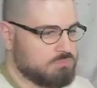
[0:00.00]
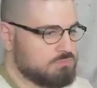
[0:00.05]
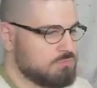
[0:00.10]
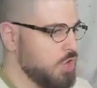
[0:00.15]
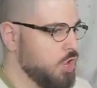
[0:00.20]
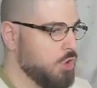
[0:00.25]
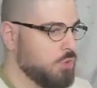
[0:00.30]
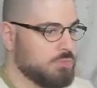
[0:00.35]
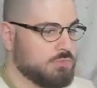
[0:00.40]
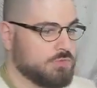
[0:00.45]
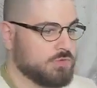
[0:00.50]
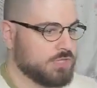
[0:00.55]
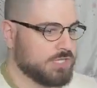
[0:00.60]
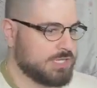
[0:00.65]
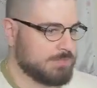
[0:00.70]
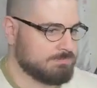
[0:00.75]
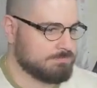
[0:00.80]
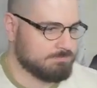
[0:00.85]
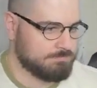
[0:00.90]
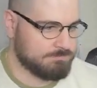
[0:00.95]

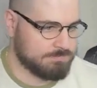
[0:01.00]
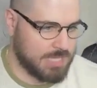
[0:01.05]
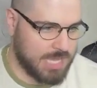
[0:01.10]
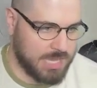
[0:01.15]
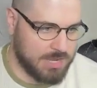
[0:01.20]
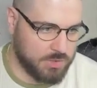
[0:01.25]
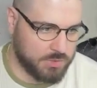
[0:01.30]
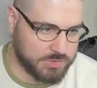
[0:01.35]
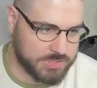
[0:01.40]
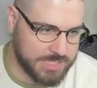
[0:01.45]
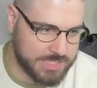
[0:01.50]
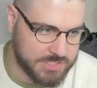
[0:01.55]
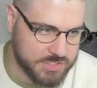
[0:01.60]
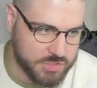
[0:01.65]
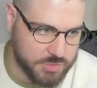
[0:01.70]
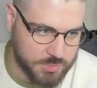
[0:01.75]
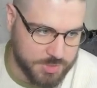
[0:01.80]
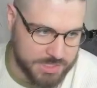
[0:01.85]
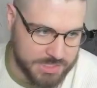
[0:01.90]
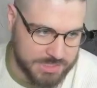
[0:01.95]
hopefully. I don't think it's
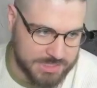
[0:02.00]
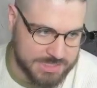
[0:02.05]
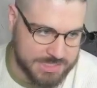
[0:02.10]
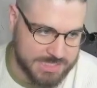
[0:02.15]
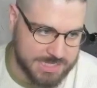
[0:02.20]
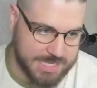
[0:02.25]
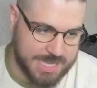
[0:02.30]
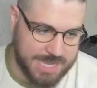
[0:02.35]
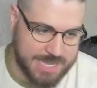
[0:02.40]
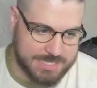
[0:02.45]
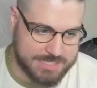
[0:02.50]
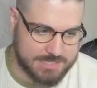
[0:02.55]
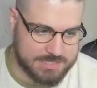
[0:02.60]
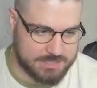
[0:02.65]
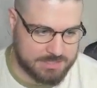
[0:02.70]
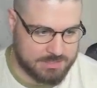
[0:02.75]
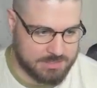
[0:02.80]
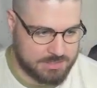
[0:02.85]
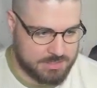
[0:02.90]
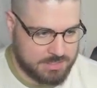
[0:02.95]
a realistic ask,
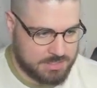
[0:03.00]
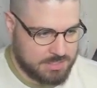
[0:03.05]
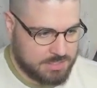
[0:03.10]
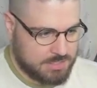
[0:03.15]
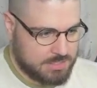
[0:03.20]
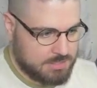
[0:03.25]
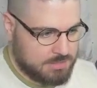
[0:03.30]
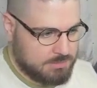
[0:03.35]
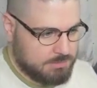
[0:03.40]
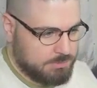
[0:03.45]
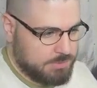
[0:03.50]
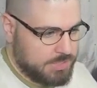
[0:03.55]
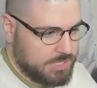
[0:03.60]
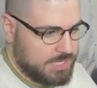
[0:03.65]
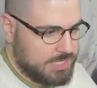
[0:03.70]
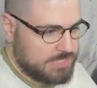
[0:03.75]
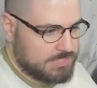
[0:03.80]
but it is